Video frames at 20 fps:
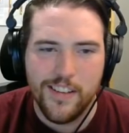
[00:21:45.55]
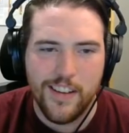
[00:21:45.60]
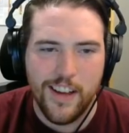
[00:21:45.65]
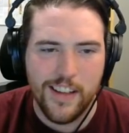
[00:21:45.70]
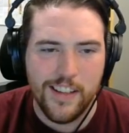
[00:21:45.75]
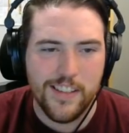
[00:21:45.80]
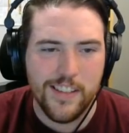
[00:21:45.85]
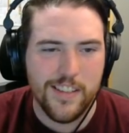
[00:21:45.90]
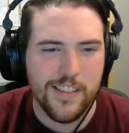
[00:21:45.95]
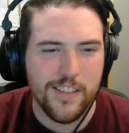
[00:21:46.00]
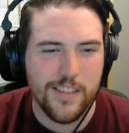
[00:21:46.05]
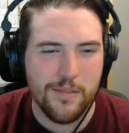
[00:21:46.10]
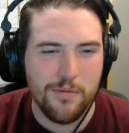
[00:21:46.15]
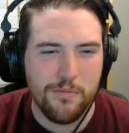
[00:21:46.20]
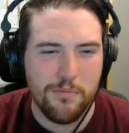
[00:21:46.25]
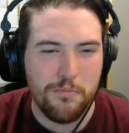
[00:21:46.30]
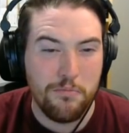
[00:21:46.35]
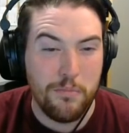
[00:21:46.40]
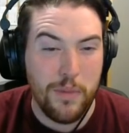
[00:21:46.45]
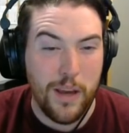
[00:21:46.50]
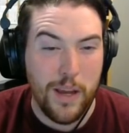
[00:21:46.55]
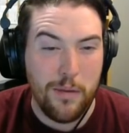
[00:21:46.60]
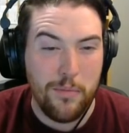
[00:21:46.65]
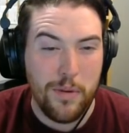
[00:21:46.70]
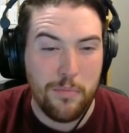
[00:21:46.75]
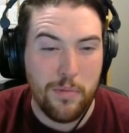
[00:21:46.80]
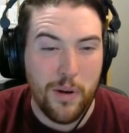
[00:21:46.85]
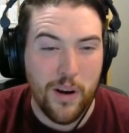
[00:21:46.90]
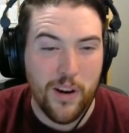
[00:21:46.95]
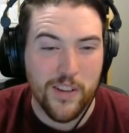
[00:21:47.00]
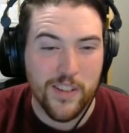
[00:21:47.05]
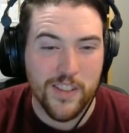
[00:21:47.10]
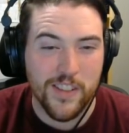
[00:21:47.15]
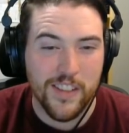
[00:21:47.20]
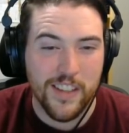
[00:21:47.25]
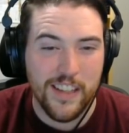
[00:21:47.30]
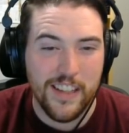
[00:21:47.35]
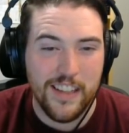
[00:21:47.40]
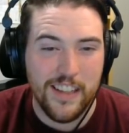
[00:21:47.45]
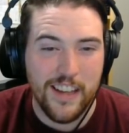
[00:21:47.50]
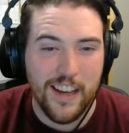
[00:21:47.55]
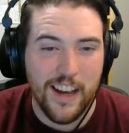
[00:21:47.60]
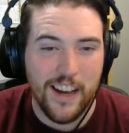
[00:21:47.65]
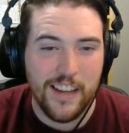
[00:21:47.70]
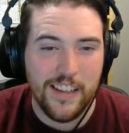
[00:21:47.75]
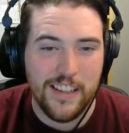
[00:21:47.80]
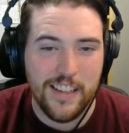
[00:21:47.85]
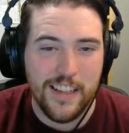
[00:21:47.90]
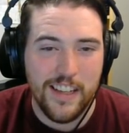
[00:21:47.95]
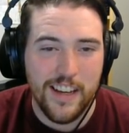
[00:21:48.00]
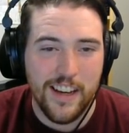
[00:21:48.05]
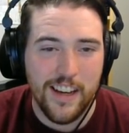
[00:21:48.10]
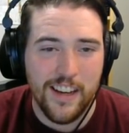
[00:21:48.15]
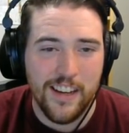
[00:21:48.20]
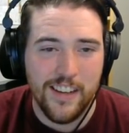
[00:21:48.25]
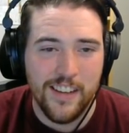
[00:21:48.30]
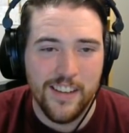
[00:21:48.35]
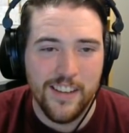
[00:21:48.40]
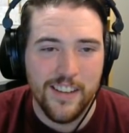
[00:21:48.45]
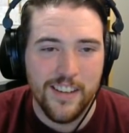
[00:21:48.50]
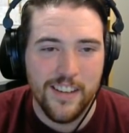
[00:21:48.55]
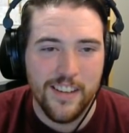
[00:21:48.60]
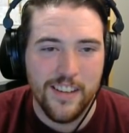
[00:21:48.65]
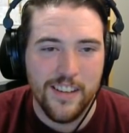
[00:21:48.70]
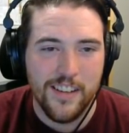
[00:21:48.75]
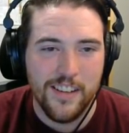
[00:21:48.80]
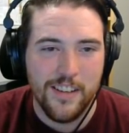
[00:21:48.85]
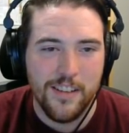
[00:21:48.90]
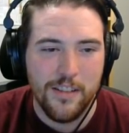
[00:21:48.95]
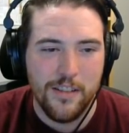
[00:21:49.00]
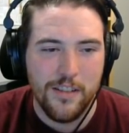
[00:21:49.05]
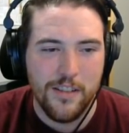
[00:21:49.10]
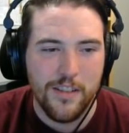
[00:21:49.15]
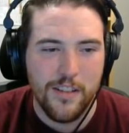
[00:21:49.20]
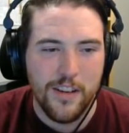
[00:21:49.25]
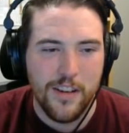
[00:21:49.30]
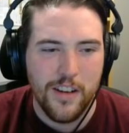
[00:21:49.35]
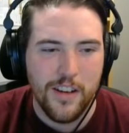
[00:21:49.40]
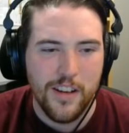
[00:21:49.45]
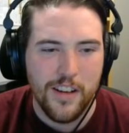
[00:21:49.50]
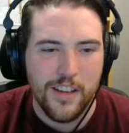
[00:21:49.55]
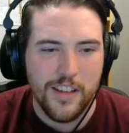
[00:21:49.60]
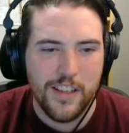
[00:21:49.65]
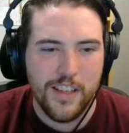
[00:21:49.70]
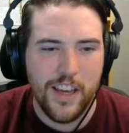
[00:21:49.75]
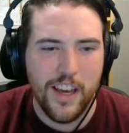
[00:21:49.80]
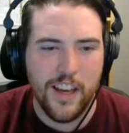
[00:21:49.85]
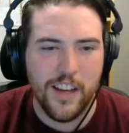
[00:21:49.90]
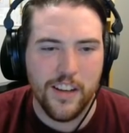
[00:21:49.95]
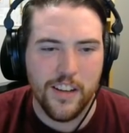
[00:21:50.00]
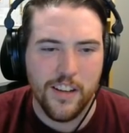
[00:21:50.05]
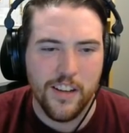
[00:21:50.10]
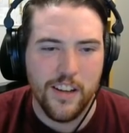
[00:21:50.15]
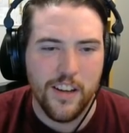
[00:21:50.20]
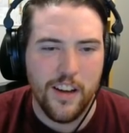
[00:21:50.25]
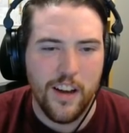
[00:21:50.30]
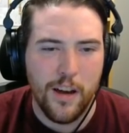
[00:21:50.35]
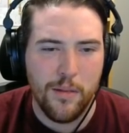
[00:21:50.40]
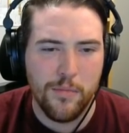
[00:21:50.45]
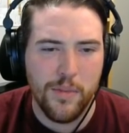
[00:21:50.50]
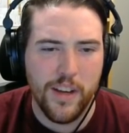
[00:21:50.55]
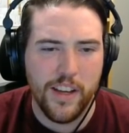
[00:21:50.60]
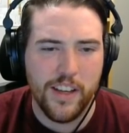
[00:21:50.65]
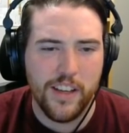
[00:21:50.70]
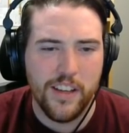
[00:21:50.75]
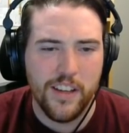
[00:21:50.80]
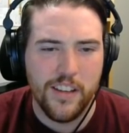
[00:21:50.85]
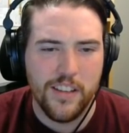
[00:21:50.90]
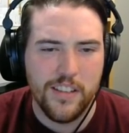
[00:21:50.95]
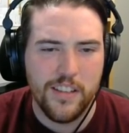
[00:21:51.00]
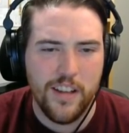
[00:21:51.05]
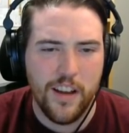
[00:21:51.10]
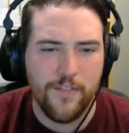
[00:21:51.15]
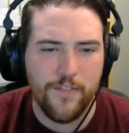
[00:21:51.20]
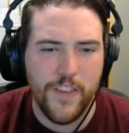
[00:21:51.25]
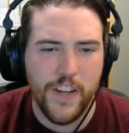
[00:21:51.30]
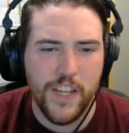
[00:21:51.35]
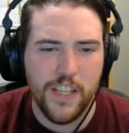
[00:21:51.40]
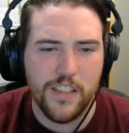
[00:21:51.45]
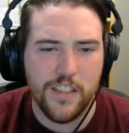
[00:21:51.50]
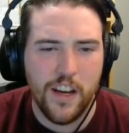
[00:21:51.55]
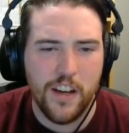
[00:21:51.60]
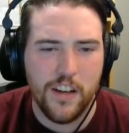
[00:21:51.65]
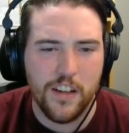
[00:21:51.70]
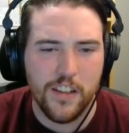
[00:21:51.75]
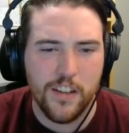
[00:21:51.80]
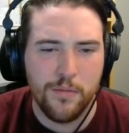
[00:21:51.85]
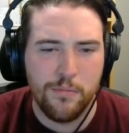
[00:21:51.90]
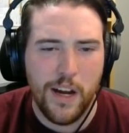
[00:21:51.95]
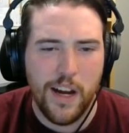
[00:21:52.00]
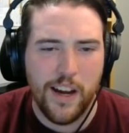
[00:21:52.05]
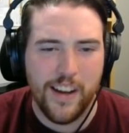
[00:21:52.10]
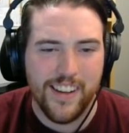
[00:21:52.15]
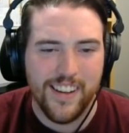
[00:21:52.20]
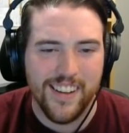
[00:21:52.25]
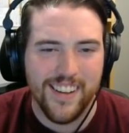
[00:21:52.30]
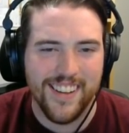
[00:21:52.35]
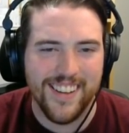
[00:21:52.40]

That's maybe partially the idea. Kid, I'm like 10 feet tall. Come on.